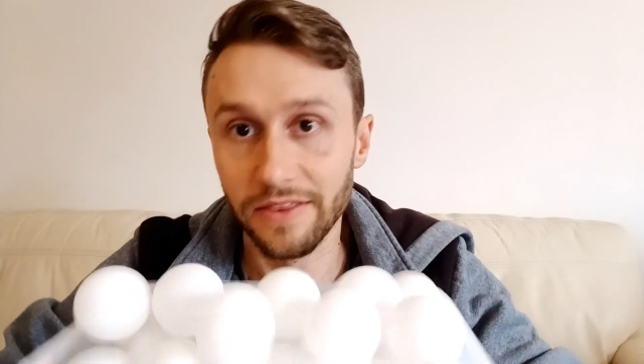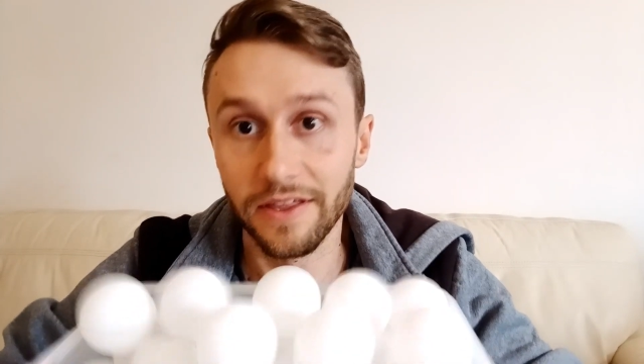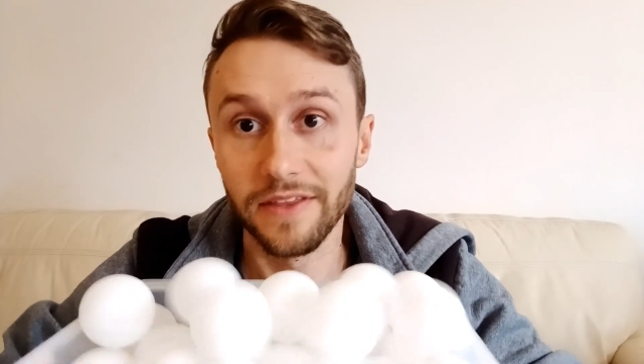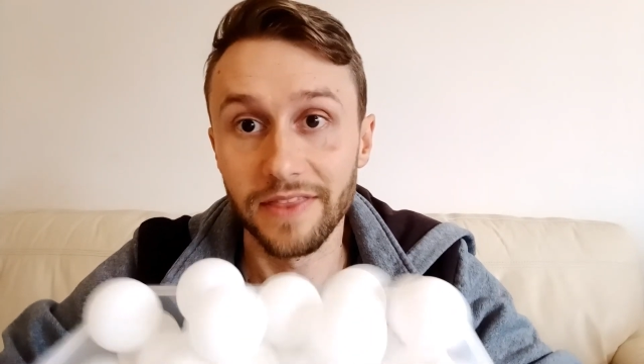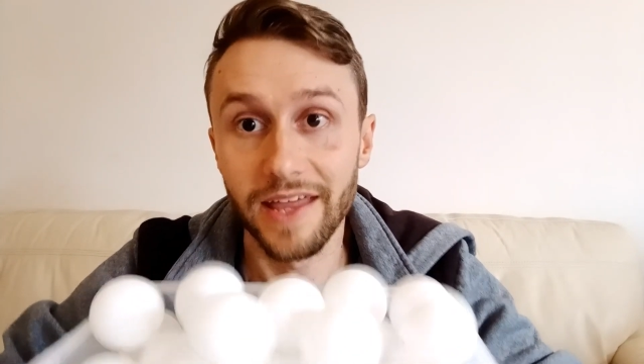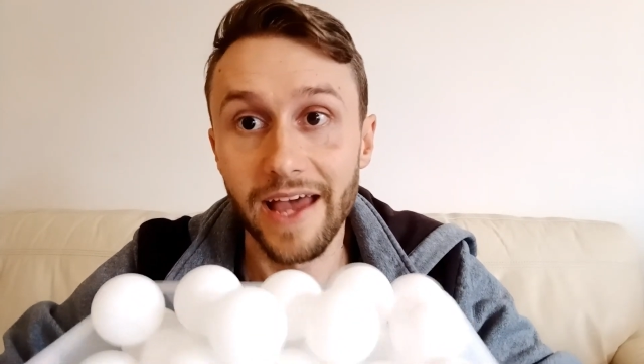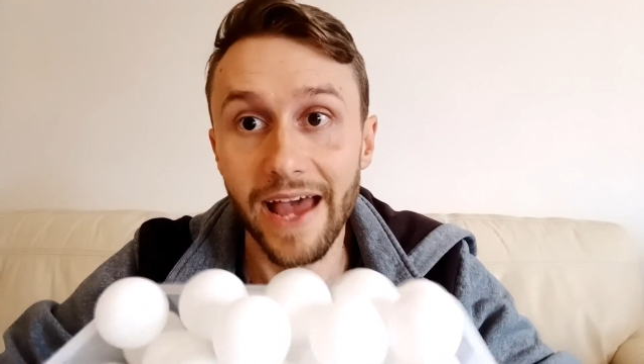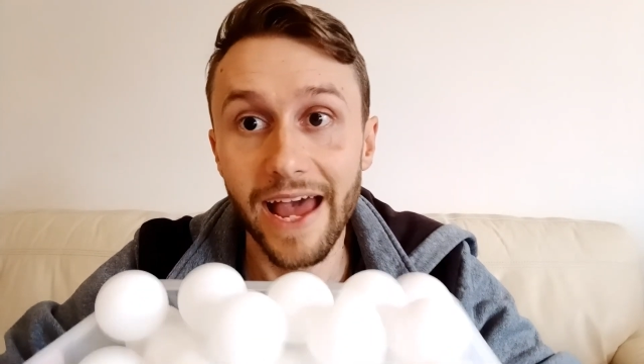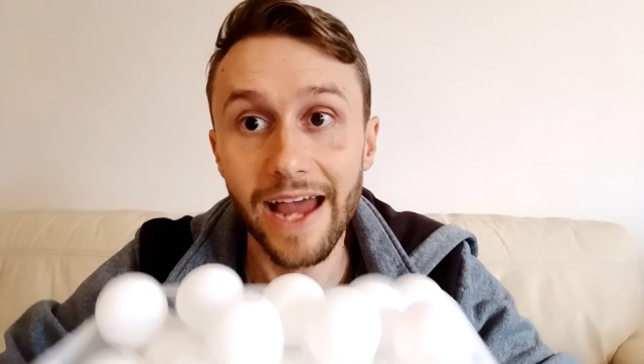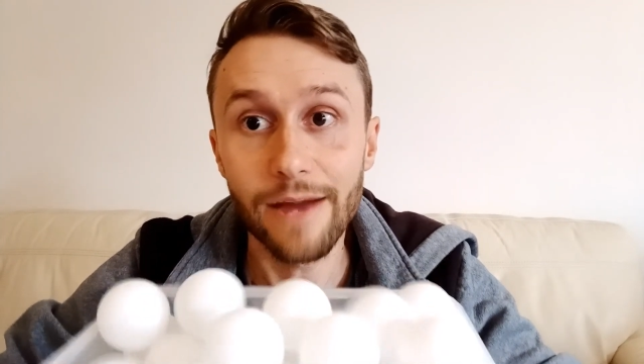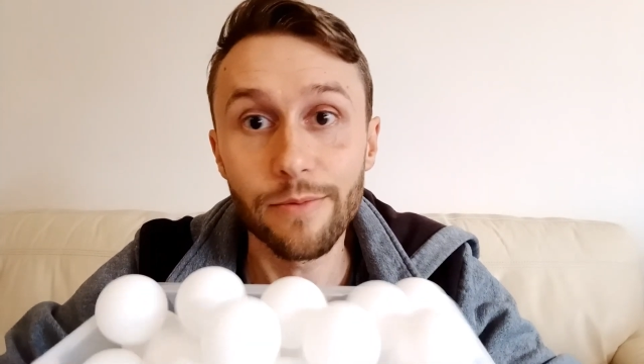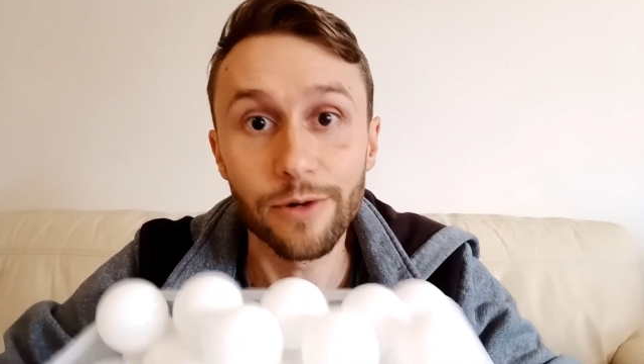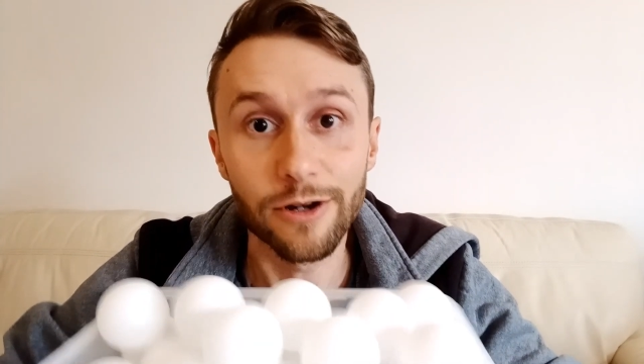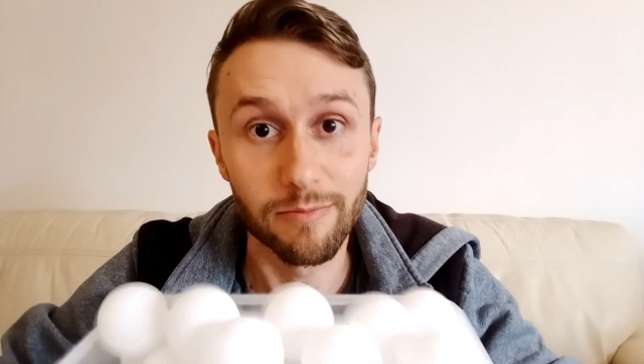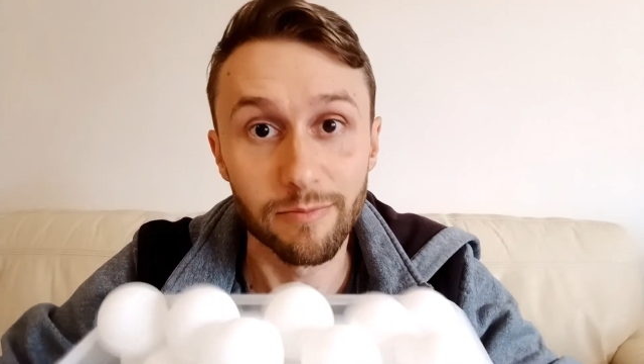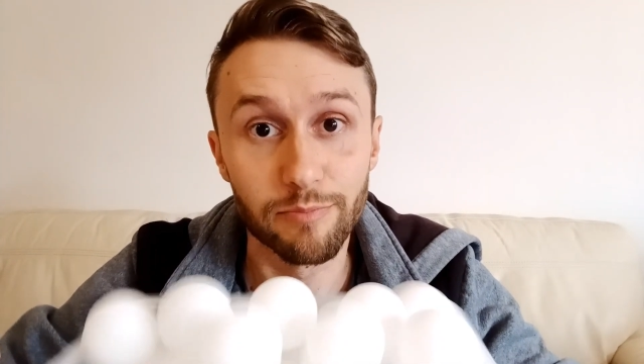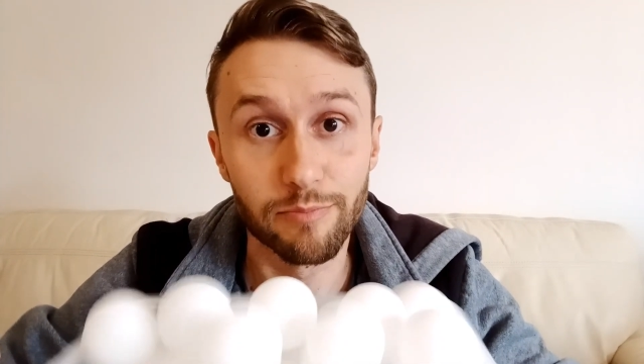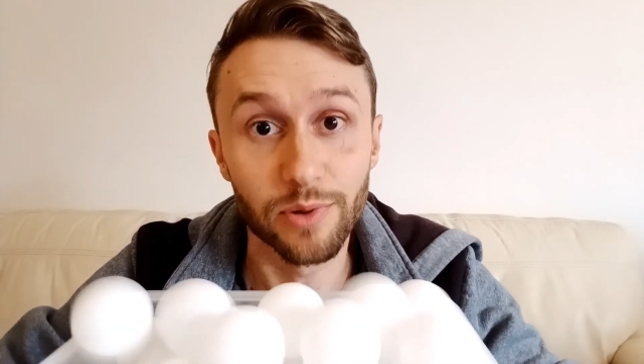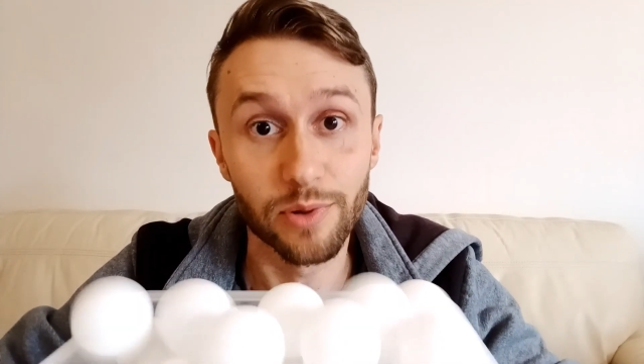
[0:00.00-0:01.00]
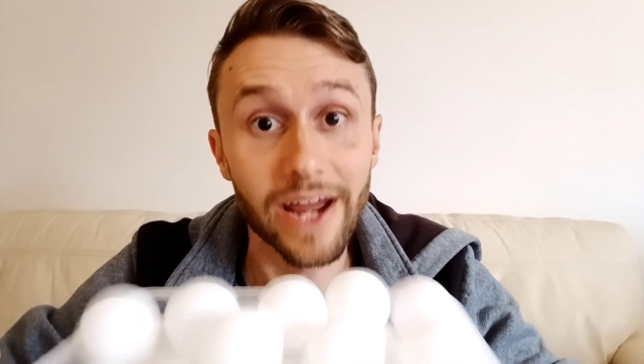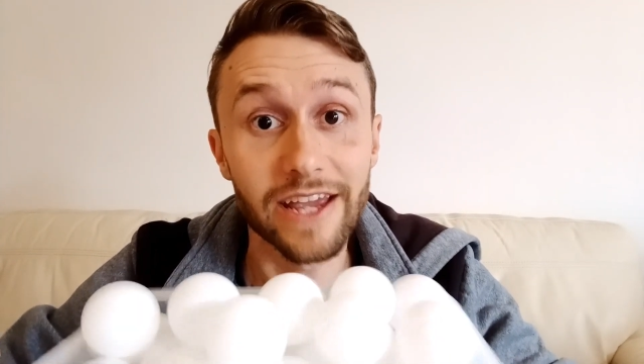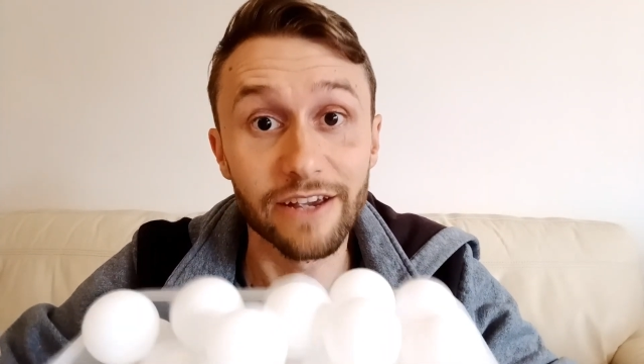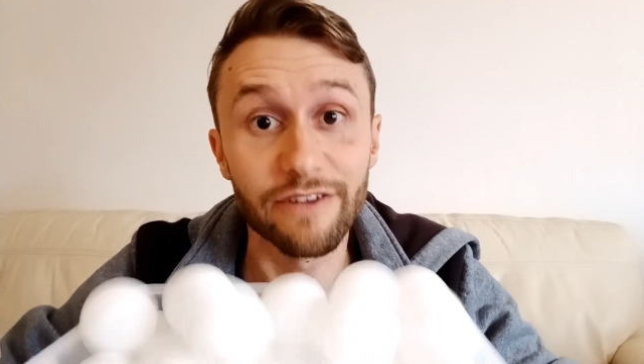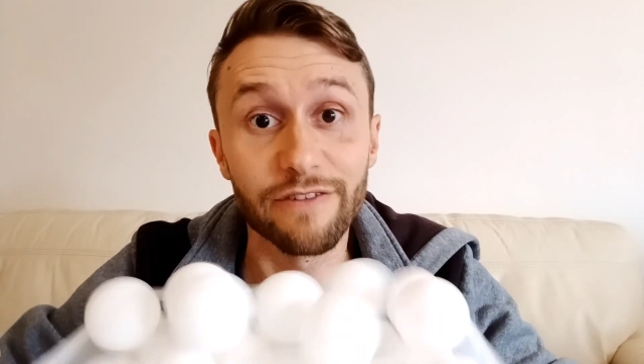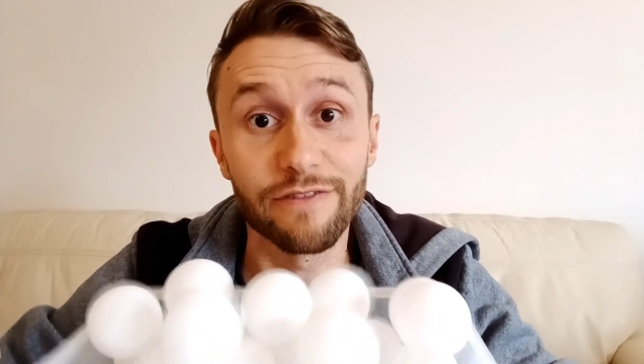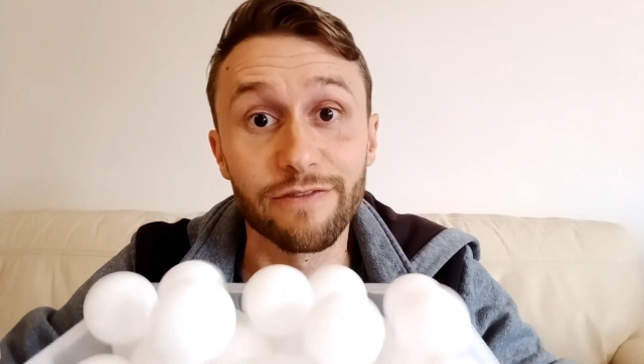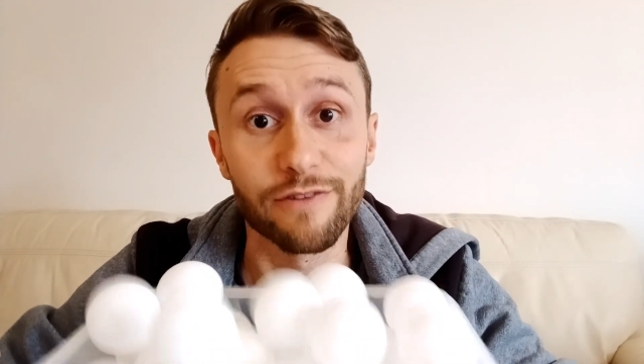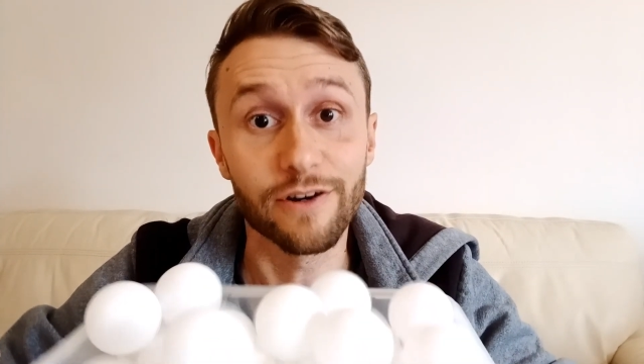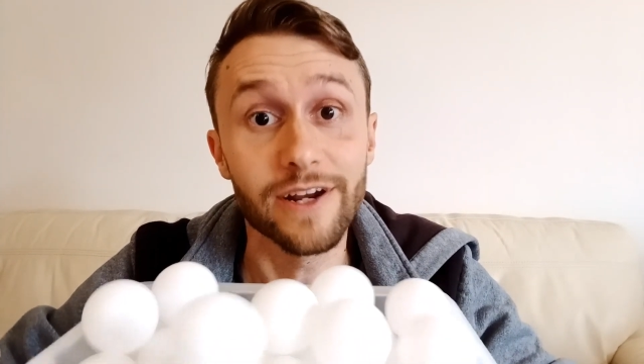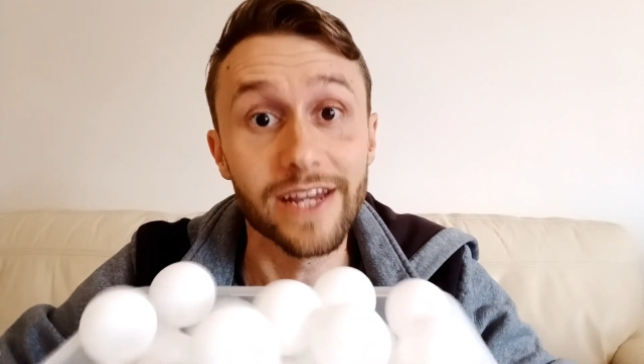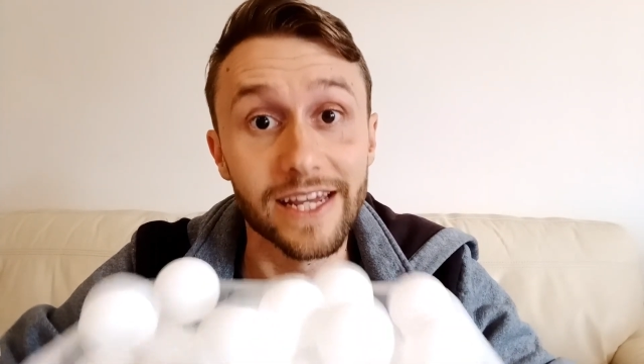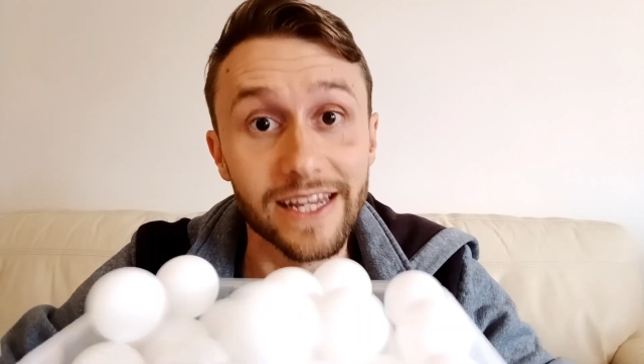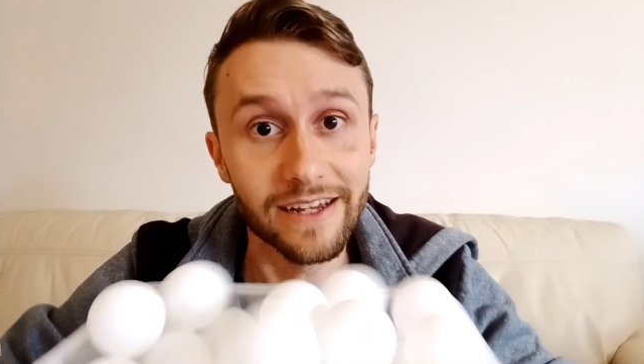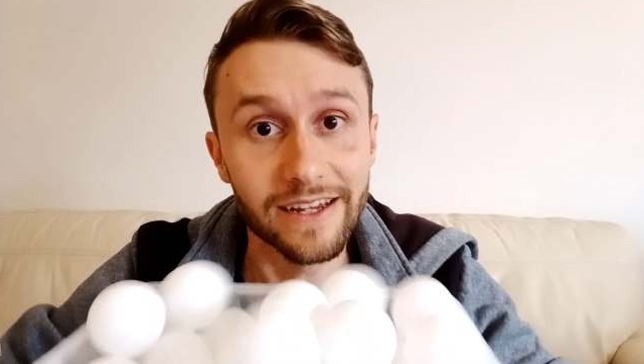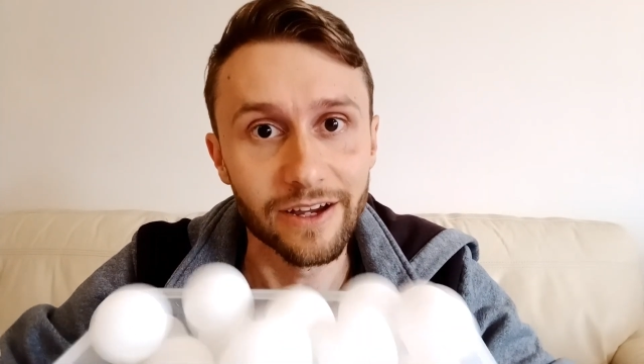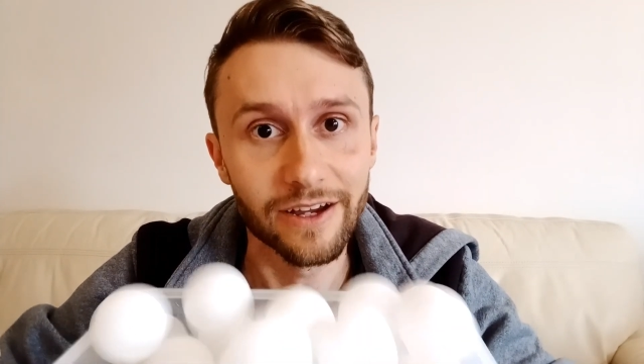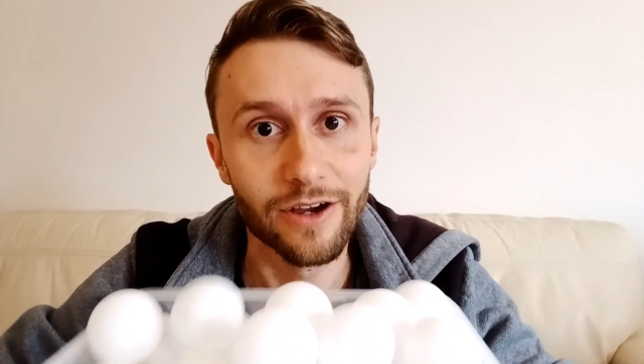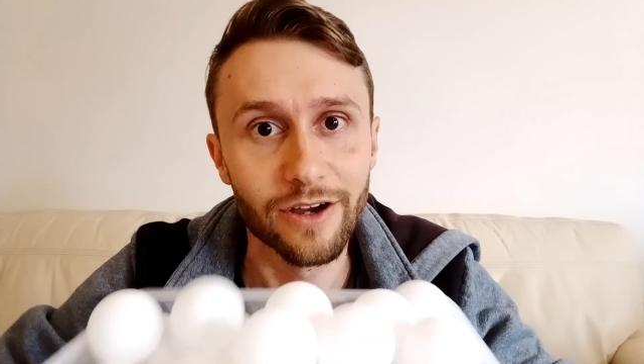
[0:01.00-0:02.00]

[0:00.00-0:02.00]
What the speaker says: that they're able to break free